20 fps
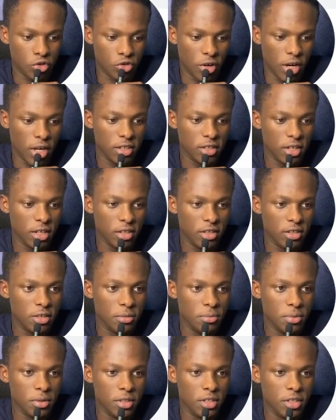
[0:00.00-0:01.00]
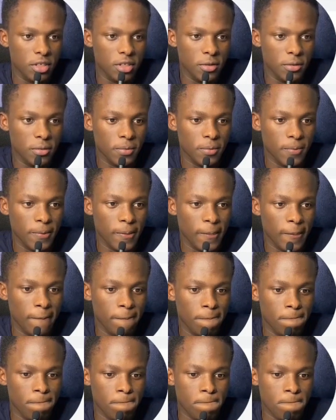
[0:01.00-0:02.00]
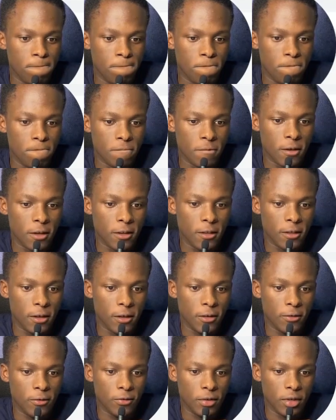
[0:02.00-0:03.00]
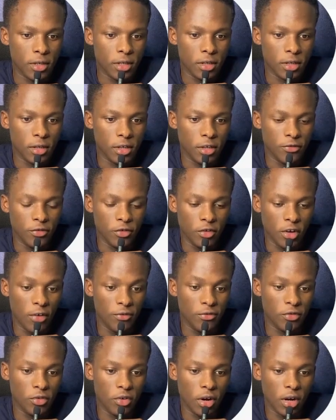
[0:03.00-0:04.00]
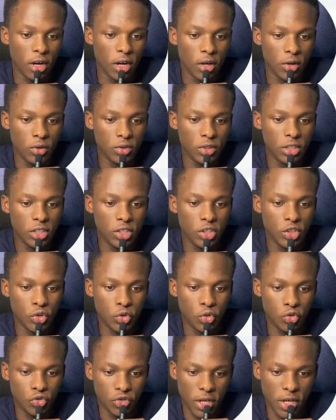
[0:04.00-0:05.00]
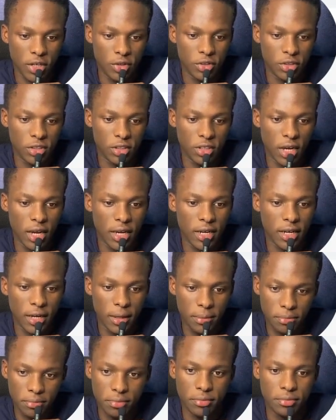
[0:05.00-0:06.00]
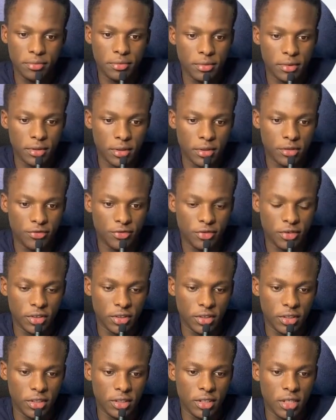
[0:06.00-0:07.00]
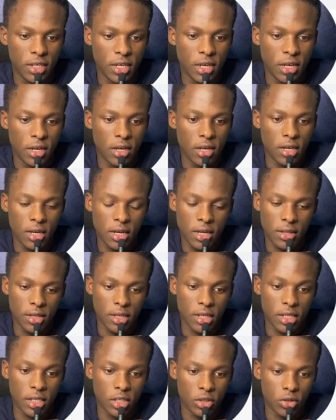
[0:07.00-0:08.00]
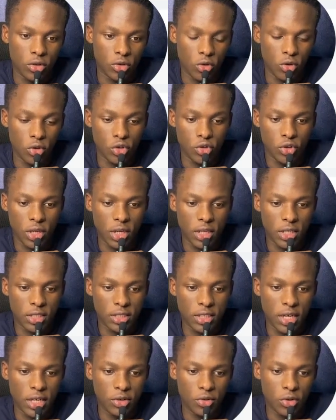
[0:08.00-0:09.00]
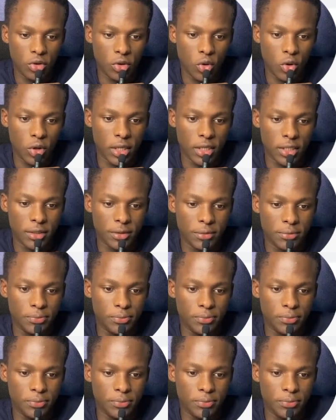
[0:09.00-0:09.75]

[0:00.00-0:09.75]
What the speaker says: try ChatGPT, and then if you have no account, you try to sign up, of course, and then or you can decide to log in.